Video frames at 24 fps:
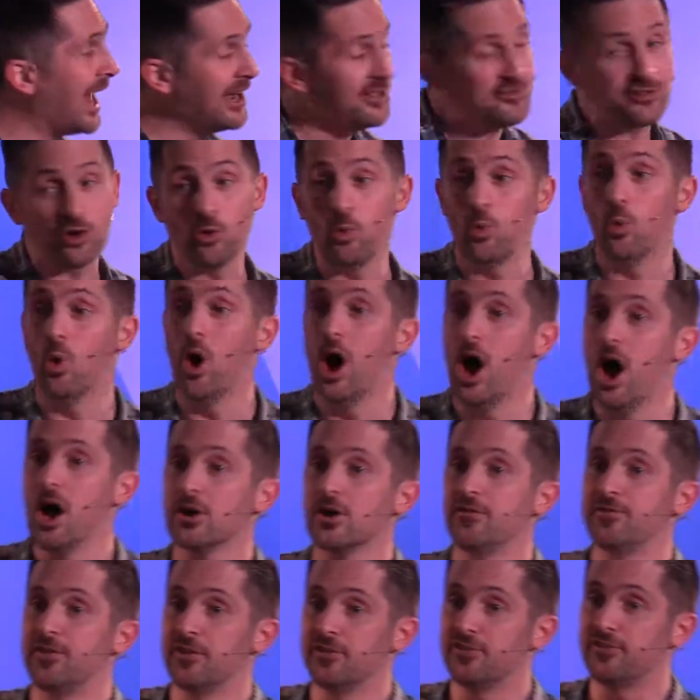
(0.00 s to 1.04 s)
and it's a work
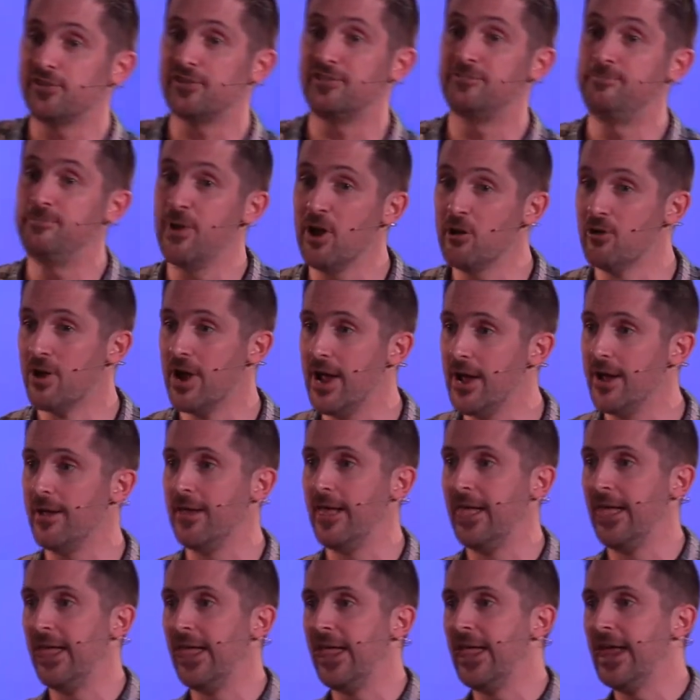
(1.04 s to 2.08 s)
of the Spirit
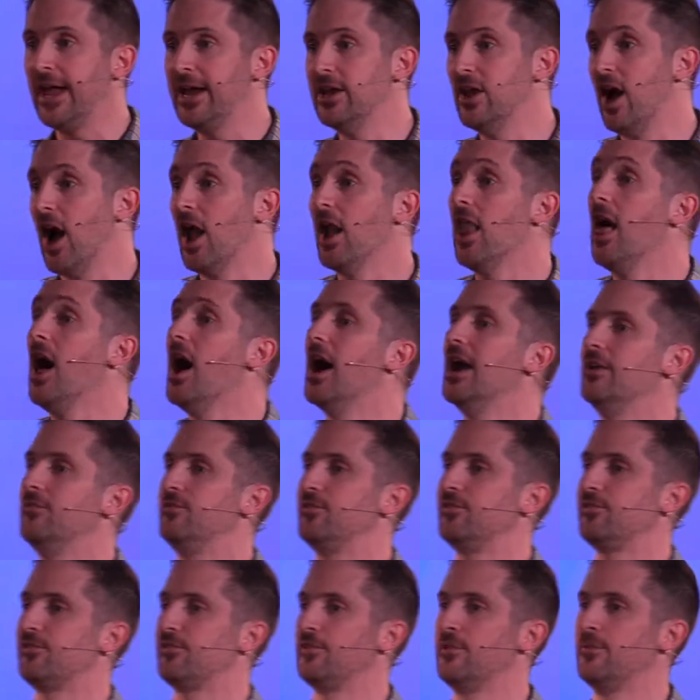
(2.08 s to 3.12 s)
in our
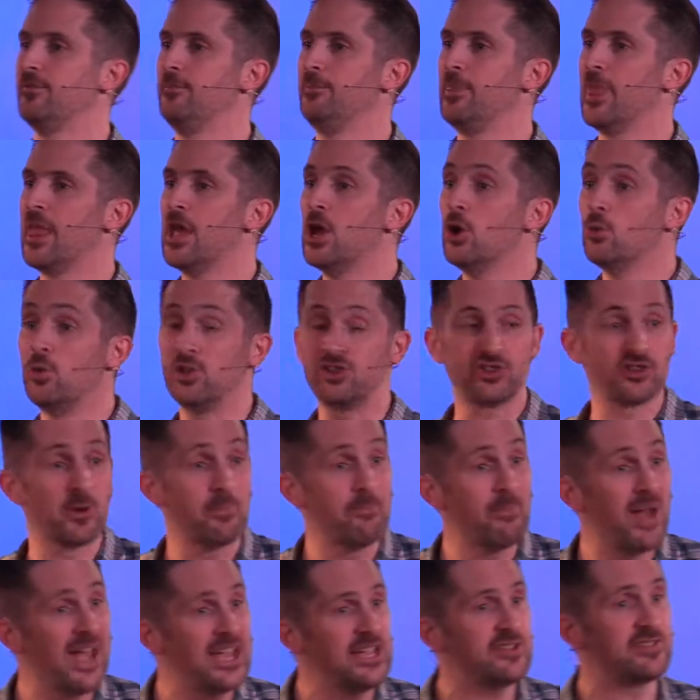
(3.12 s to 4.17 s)
lives, which is
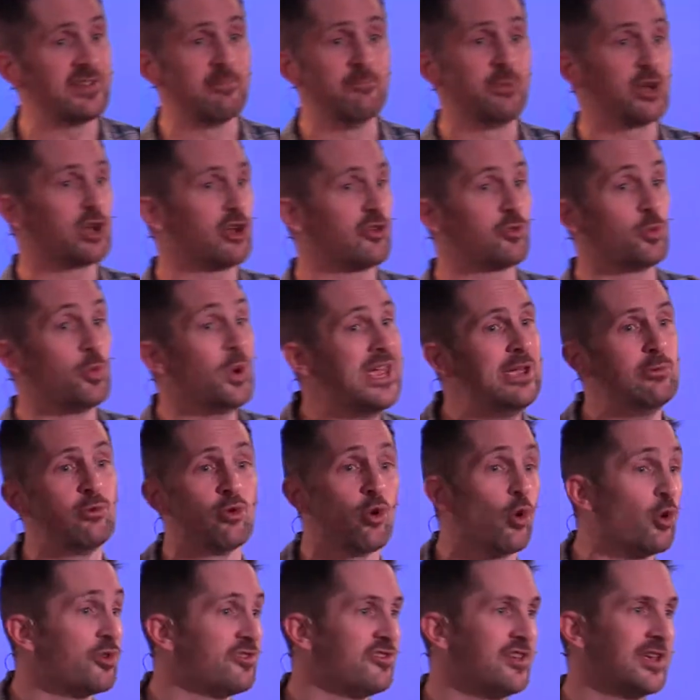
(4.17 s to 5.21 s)
amazing because we
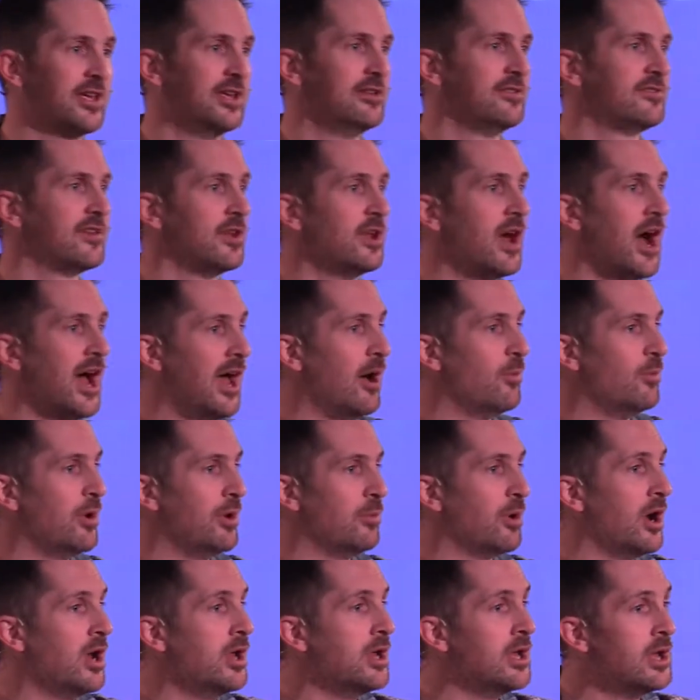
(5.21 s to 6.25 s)
were all singing tonight and
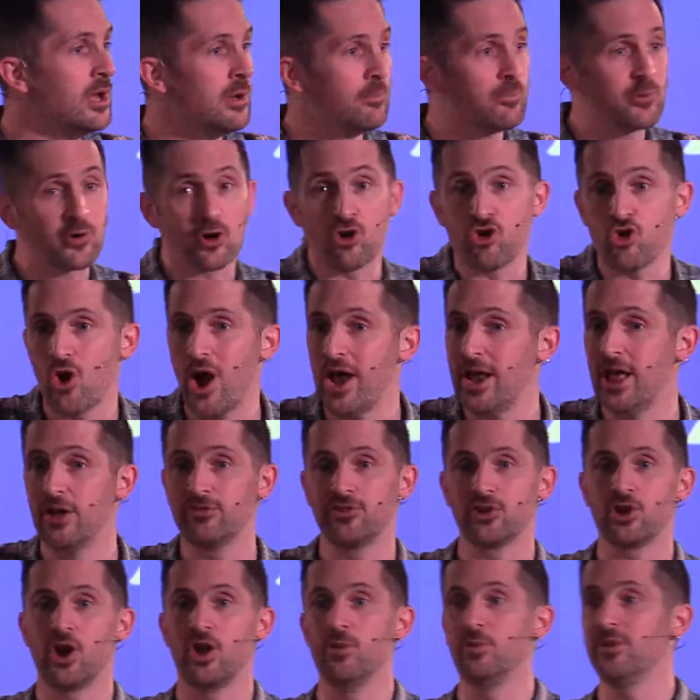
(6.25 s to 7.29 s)
we were crying
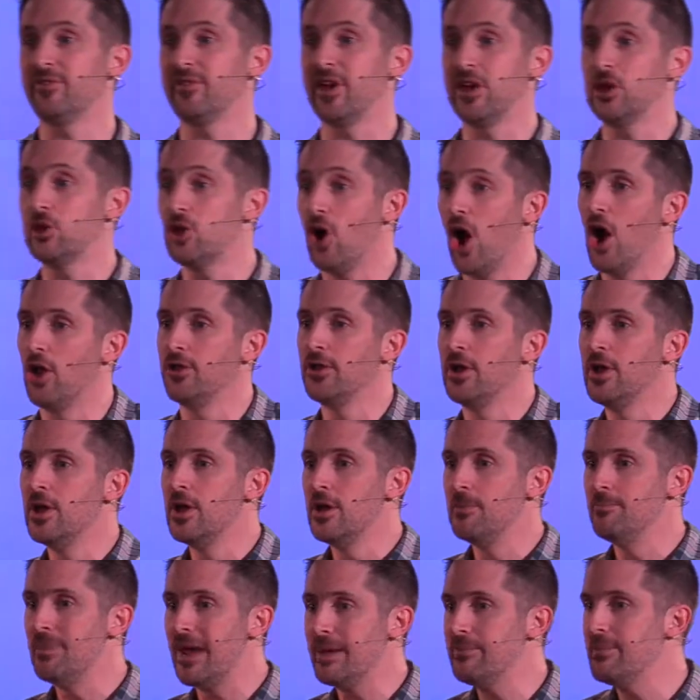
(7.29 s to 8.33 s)
out to God and we're saying, God,
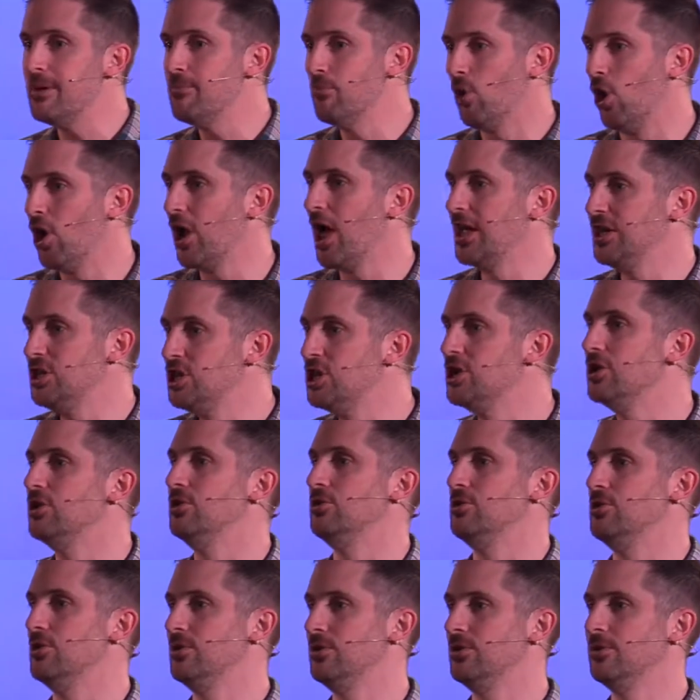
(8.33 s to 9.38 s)
make me more like
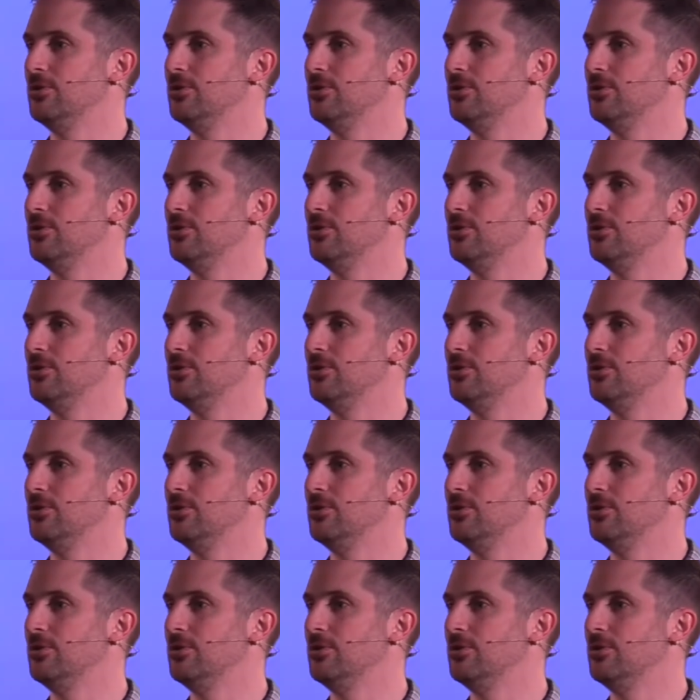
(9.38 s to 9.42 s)
you.